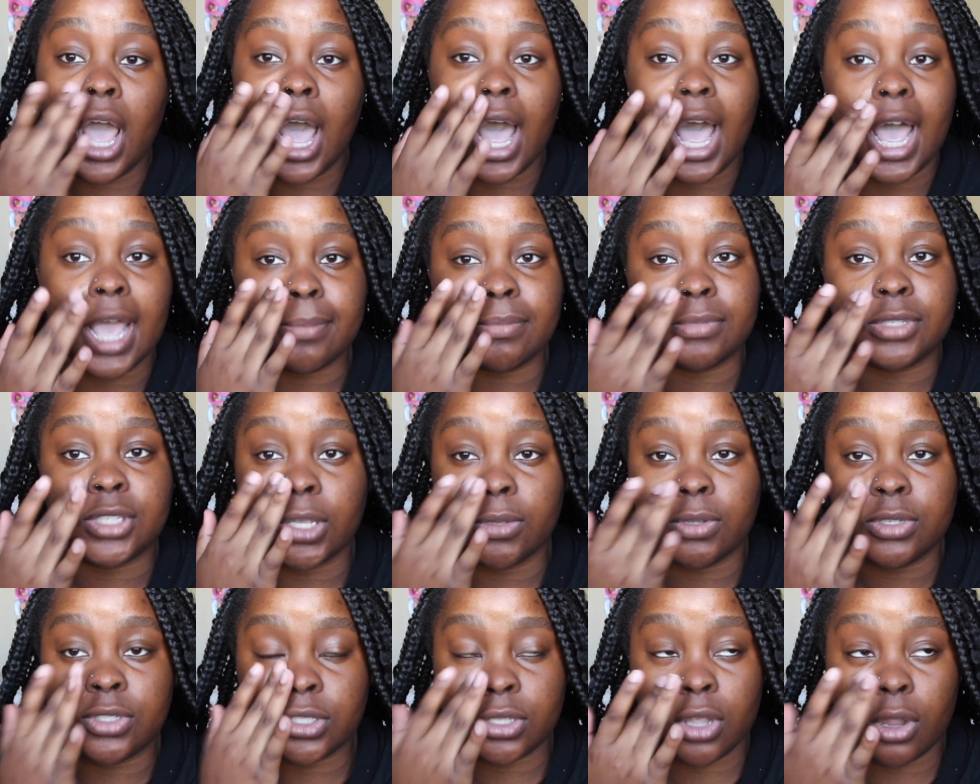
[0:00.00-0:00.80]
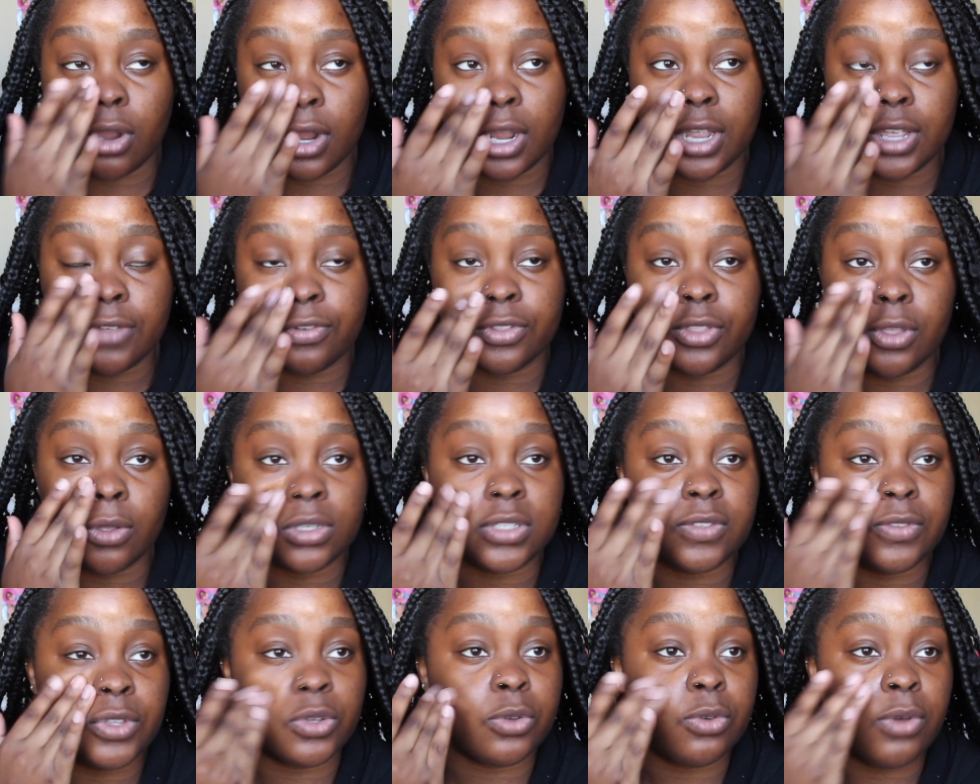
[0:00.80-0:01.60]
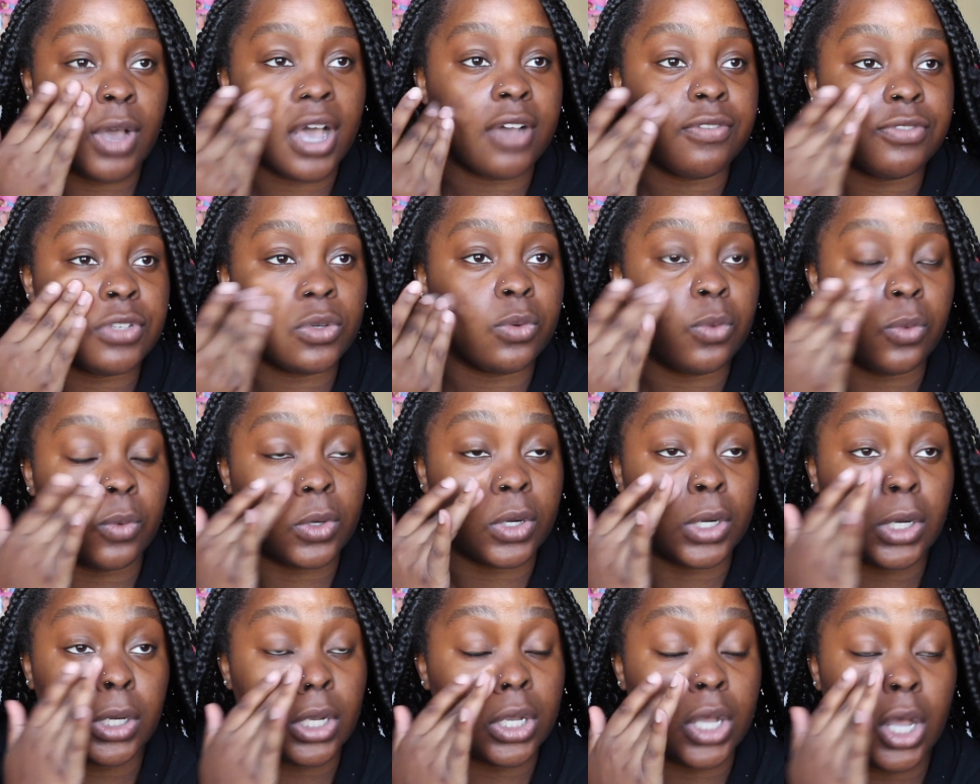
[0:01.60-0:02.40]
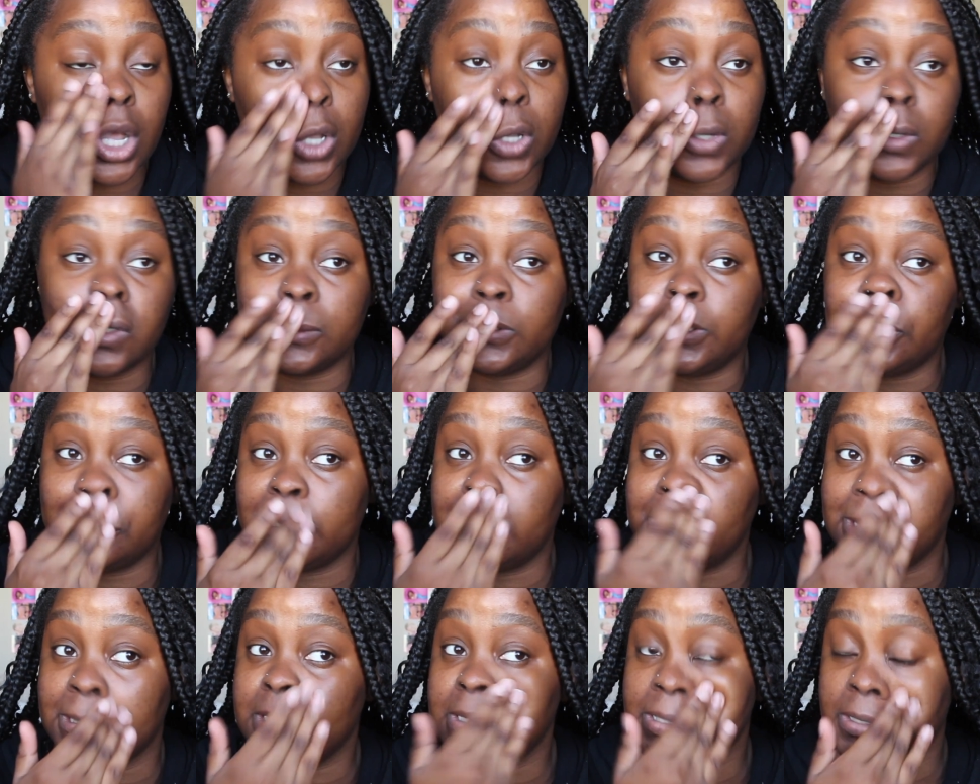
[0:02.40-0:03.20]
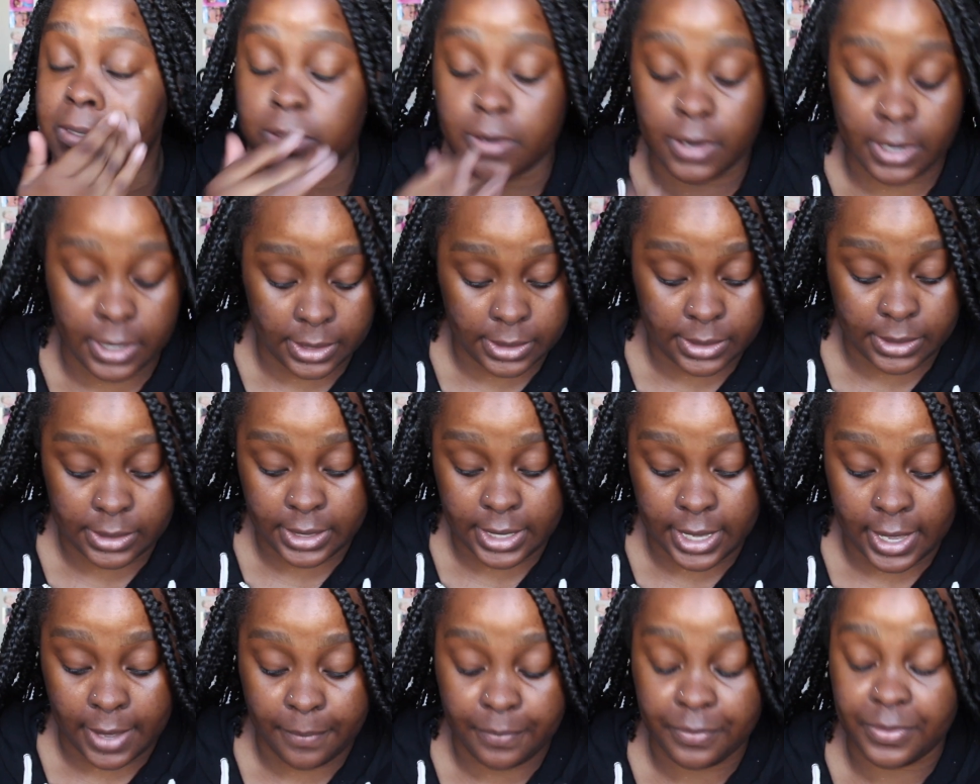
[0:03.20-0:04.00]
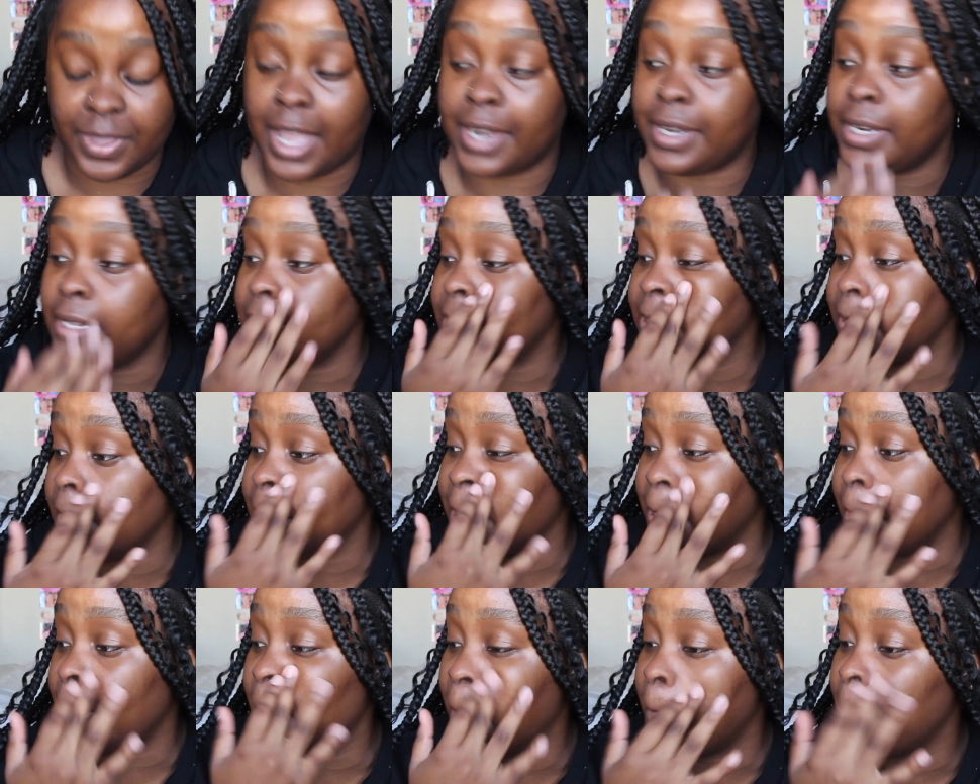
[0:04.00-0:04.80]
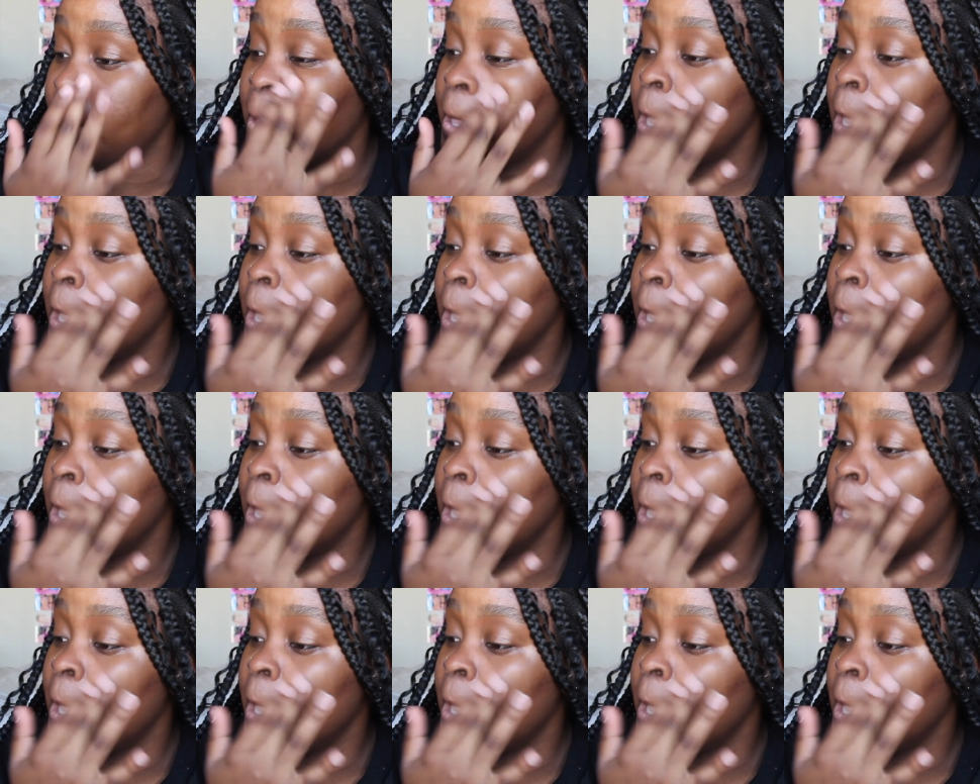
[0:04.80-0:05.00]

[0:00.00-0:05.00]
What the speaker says: I'm so sorry for those of you who have to work. Oh, Jesus Christ. Yeah, that needs to end now.